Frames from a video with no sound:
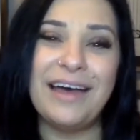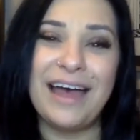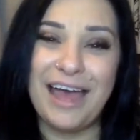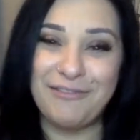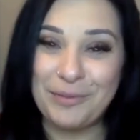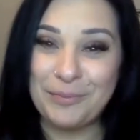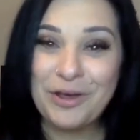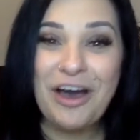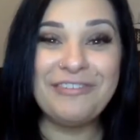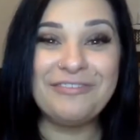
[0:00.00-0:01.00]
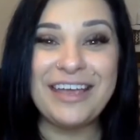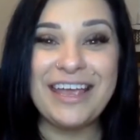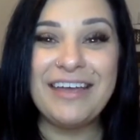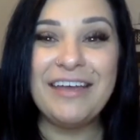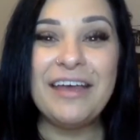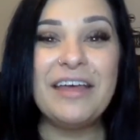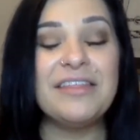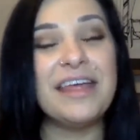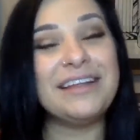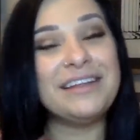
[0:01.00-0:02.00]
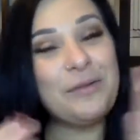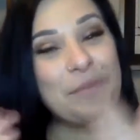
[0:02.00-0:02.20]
I have a cup of coffee, then a little